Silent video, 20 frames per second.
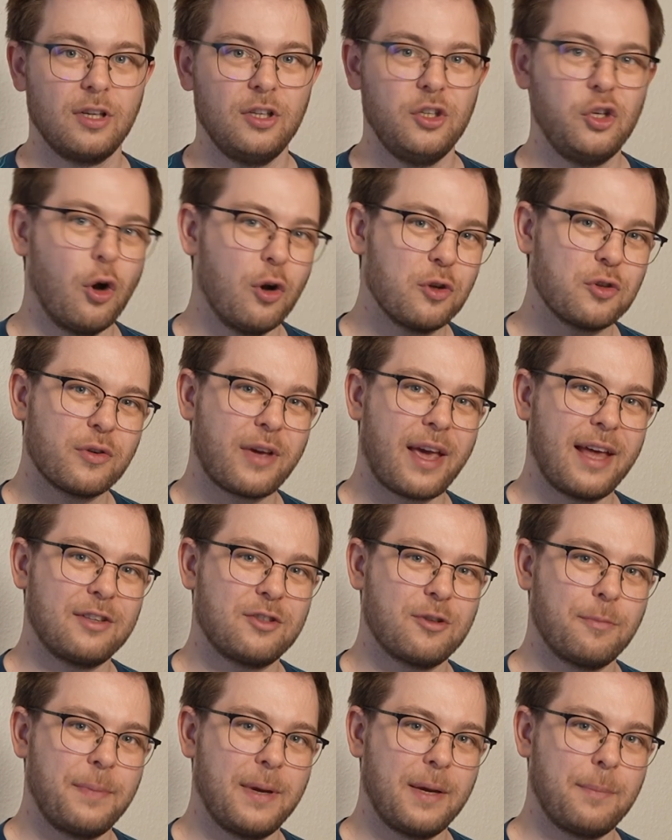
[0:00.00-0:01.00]
You also get
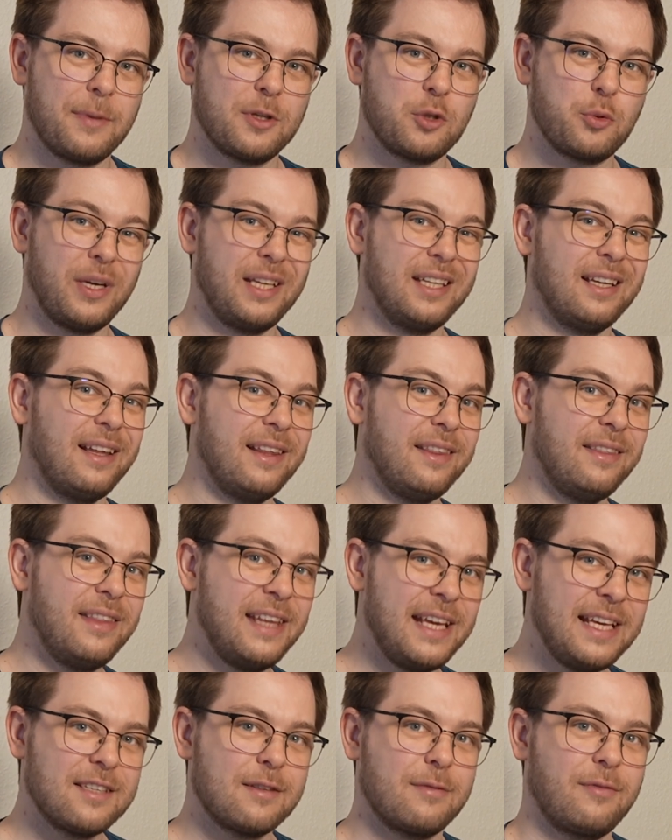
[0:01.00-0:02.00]
to pick between
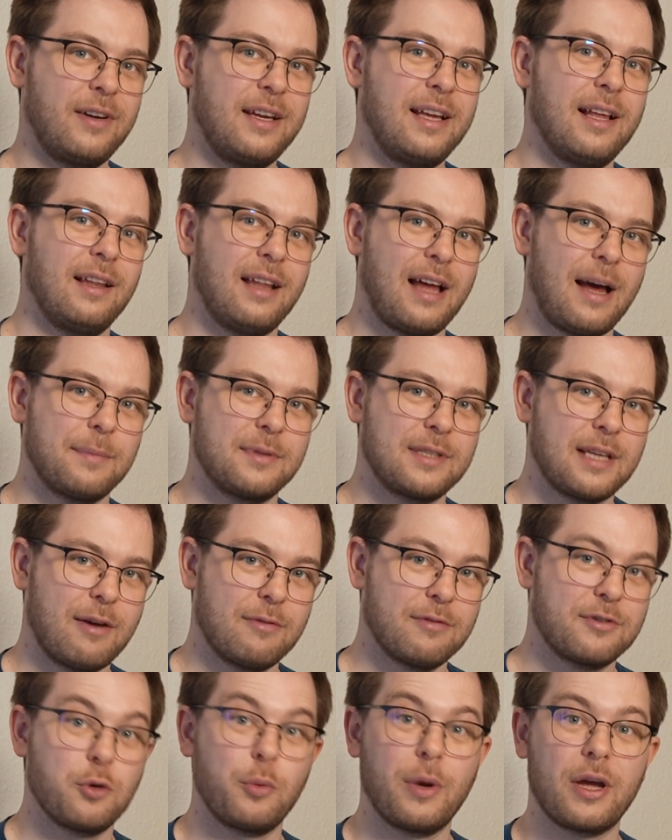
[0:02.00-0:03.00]
these 3 alarm
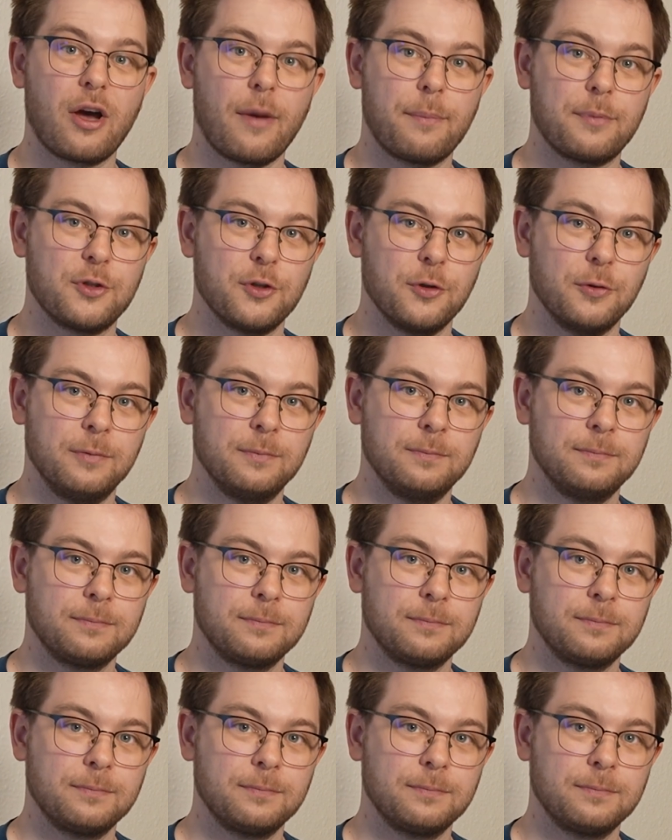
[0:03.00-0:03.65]
sounds to wake up to.